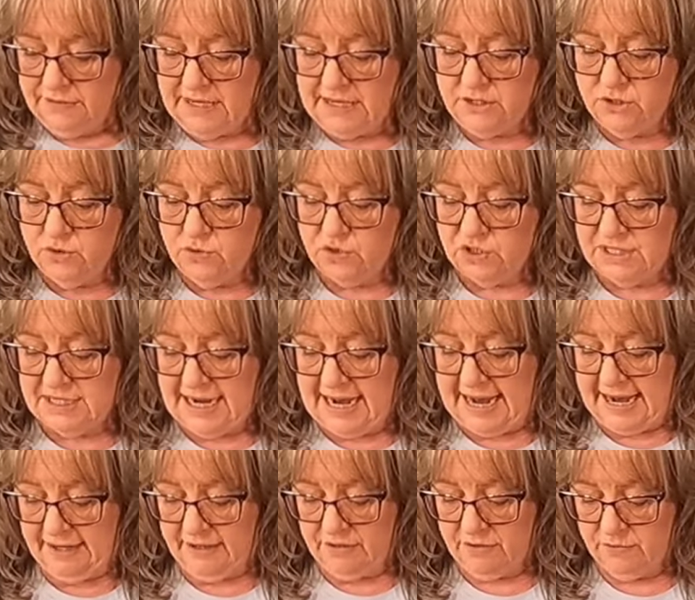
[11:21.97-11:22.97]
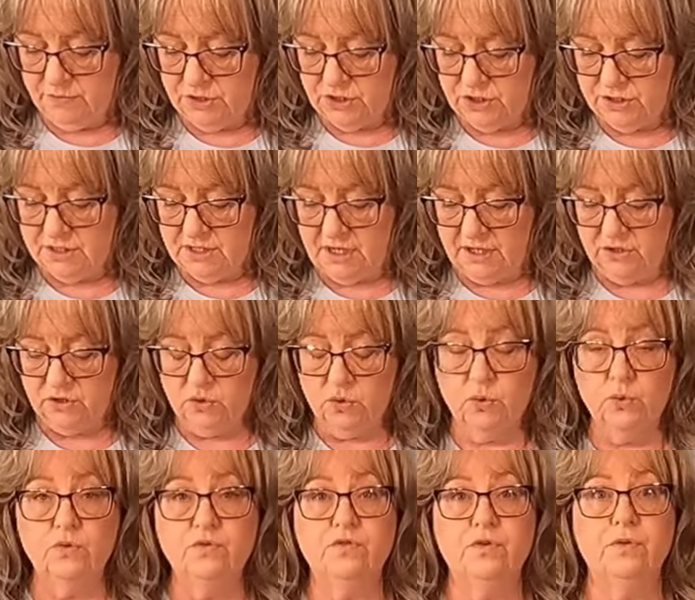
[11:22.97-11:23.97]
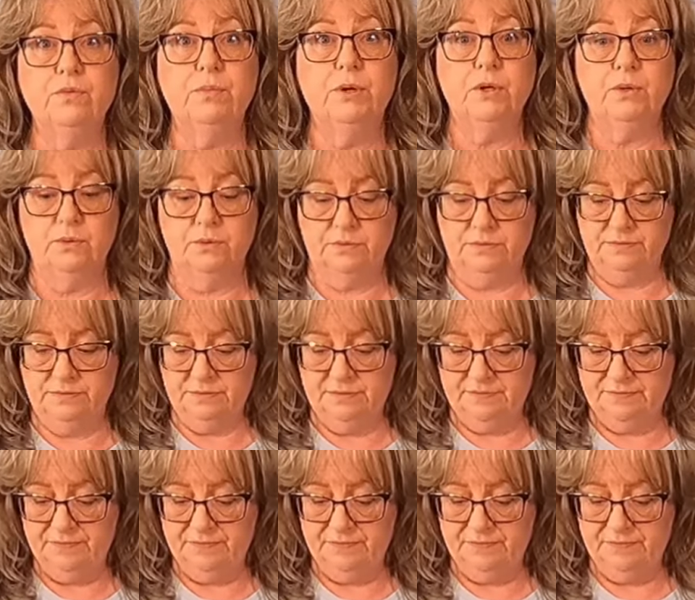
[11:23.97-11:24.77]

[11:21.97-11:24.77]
They do stack, which is kind of cool for the boat.